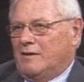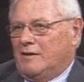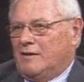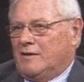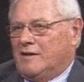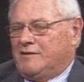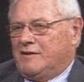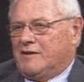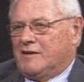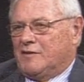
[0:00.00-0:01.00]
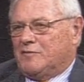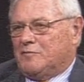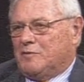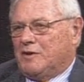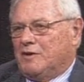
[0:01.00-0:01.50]
In
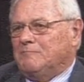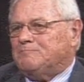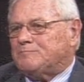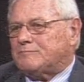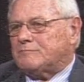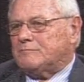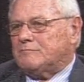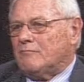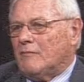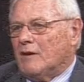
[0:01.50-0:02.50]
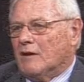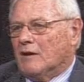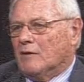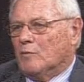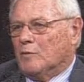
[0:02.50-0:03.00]
1993,
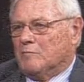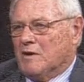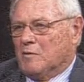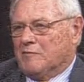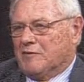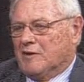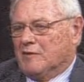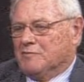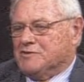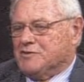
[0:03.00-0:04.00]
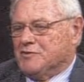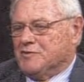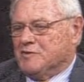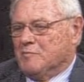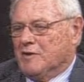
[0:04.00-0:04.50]
my wife and I
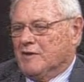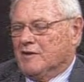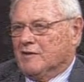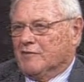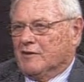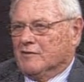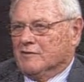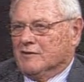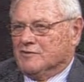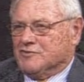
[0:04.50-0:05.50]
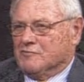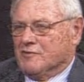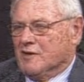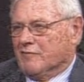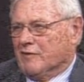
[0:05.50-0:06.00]
returned to Maine, having our children
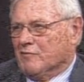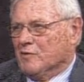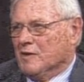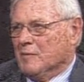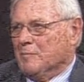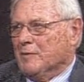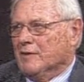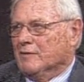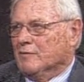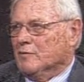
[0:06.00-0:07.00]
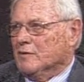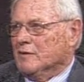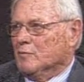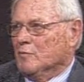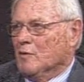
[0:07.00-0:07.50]
having grown up,
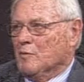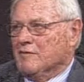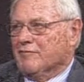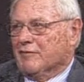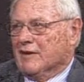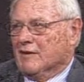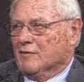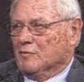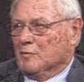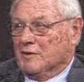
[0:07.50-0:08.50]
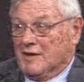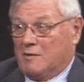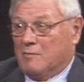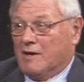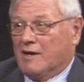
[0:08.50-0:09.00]
and what we found when we
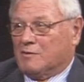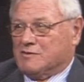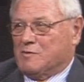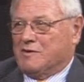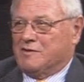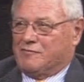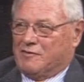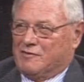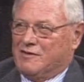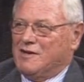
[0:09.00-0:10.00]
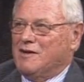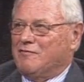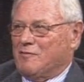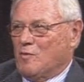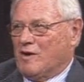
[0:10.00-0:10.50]
came back was quite different
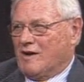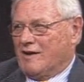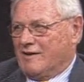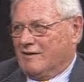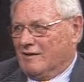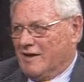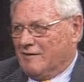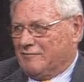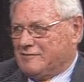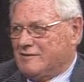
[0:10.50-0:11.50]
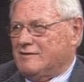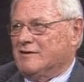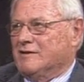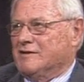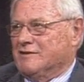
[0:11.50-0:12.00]
from what I had left
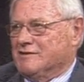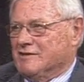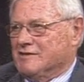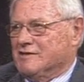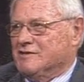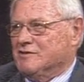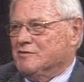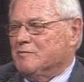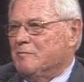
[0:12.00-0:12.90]
in 1962.